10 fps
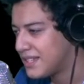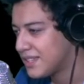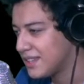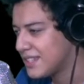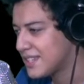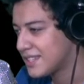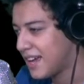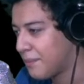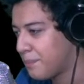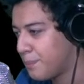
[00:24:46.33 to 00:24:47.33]
This is
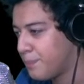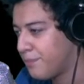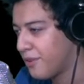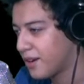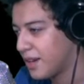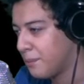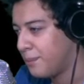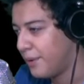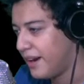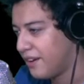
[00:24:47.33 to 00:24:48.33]
not
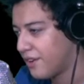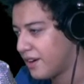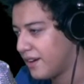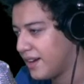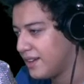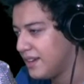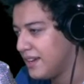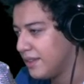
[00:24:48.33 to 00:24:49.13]
fucking brave, alright?